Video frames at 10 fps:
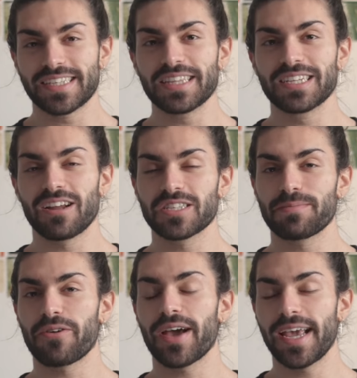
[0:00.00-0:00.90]
said to last
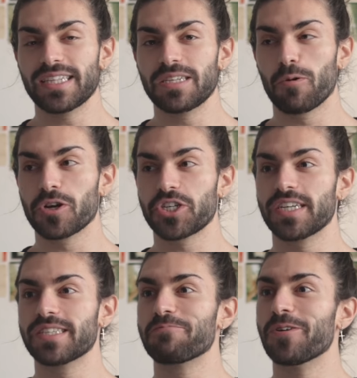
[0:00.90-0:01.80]
about 80
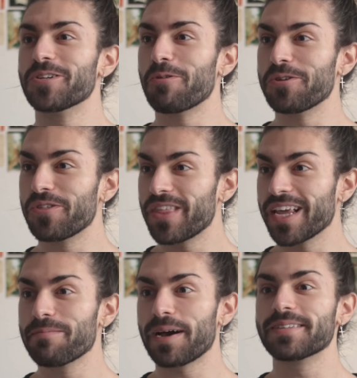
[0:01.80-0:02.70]
washes, which when you
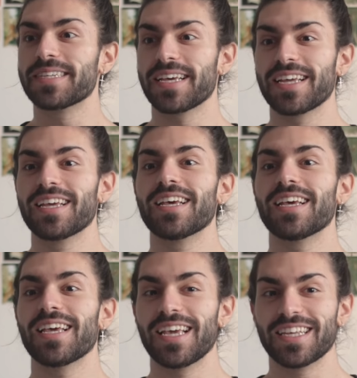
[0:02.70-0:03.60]
think about it,
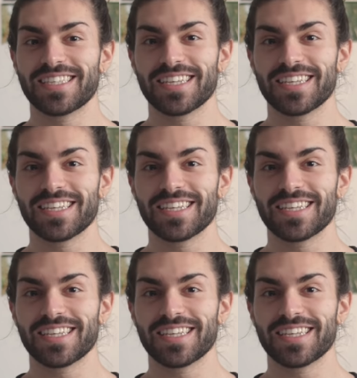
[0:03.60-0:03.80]
is